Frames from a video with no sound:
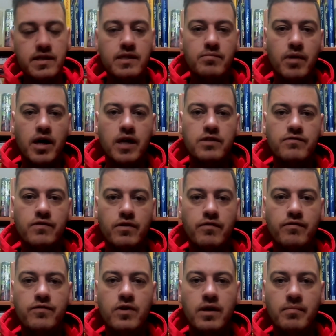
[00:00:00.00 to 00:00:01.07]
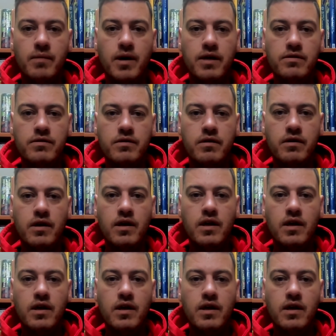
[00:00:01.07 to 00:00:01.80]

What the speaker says: C buys for the full amount,